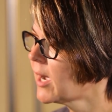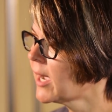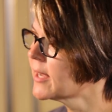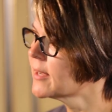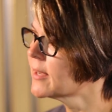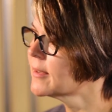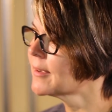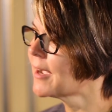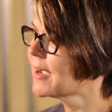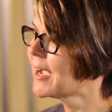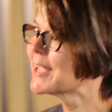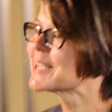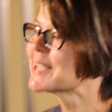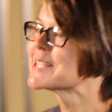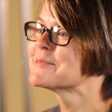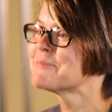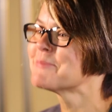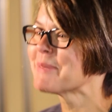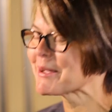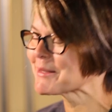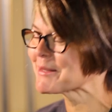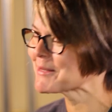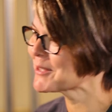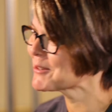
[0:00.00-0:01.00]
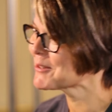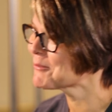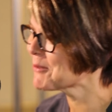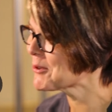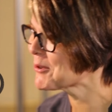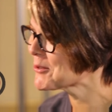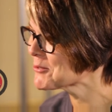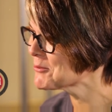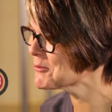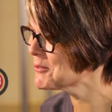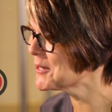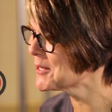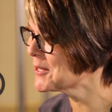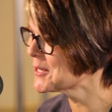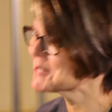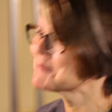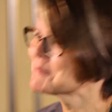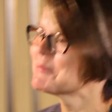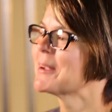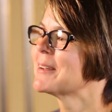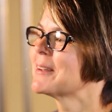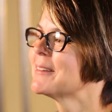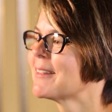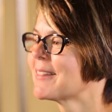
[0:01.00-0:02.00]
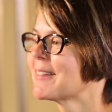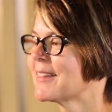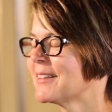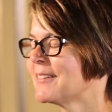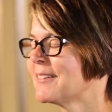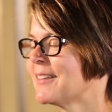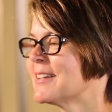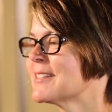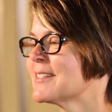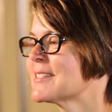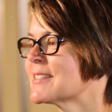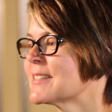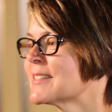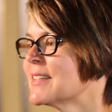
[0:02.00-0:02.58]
I expect that at Water Street. I expect nothing less.